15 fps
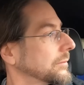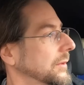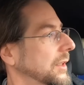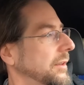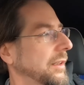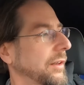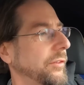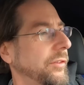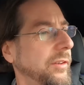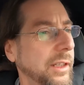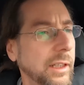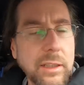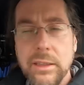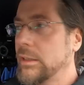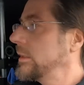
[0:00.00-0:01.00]
Because I've
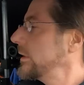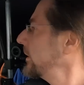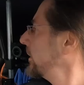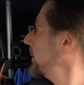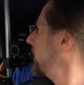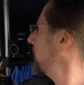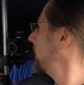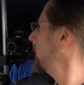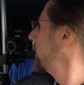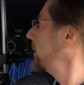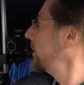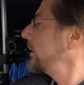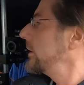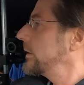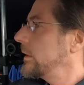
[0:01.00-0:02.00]
seen
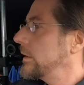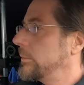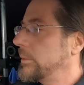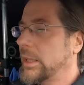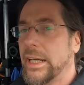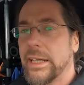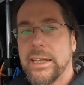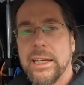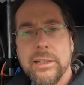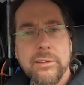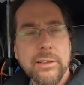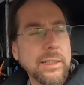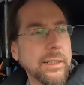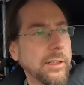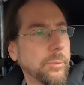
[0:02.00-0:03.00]
what I
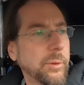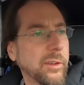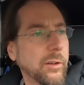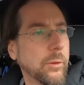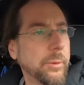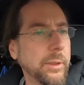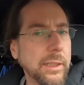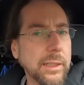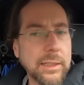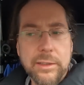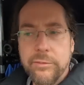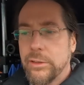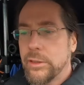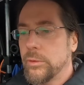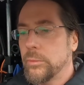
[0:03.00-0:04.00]
calculated with
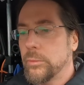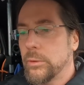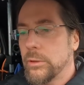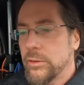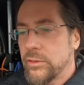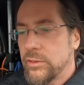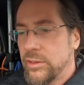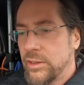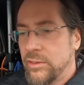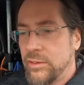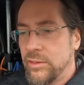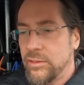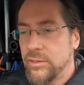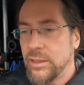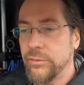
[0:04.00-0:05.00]
OBD11 was
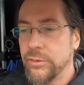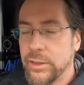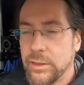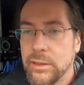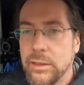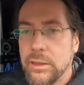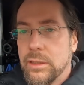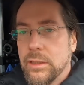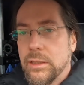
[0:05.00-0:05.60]
67